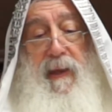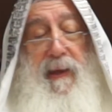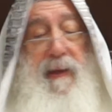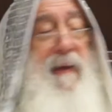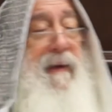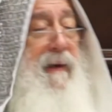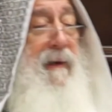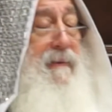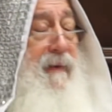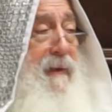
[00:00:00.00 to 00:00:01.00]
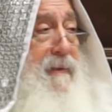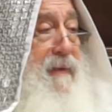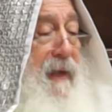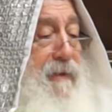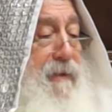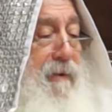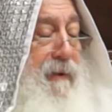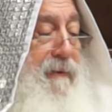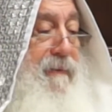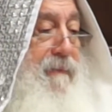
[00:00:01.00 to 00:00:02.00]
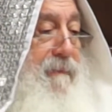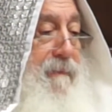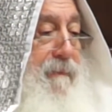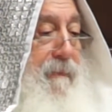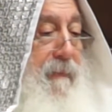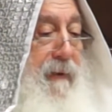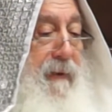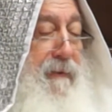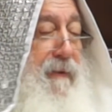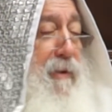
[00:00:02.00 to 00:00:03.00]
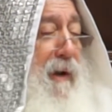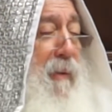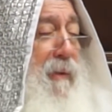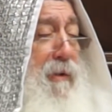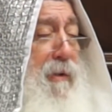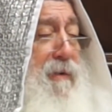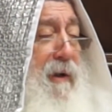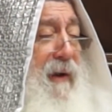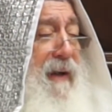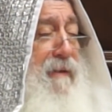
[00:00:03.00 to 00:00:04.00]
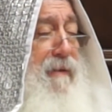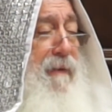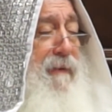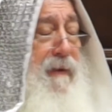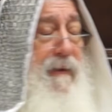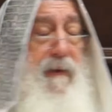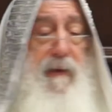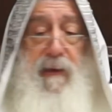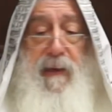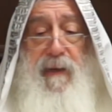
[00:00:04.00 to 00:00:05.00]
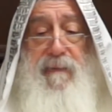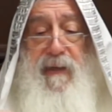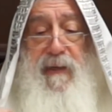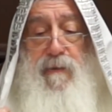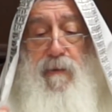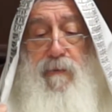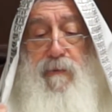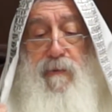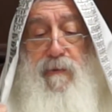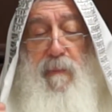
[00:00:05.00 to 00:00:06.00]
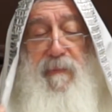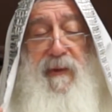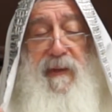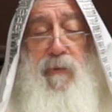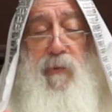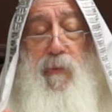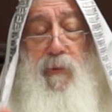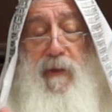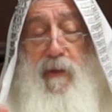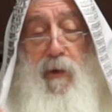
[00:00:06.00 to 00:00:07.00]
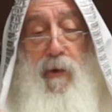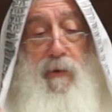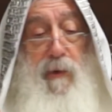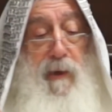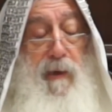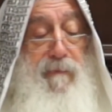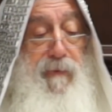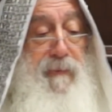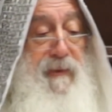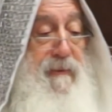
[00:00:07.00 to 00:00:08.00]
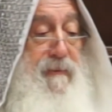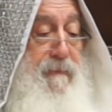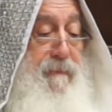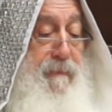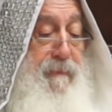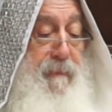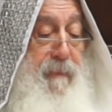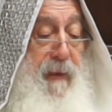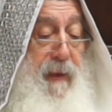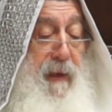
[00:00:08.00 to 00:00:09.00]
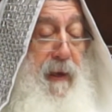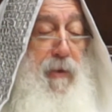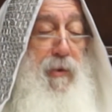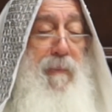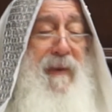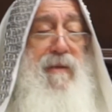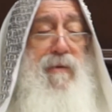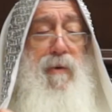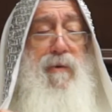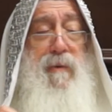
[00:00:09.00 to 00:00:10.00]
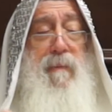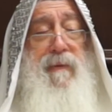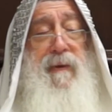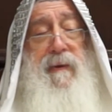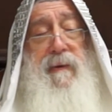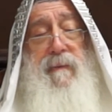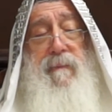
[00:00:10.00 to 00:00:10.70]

Here there is a secret. The Torah will not write nothing if there is not something that we will learn from this you must know something.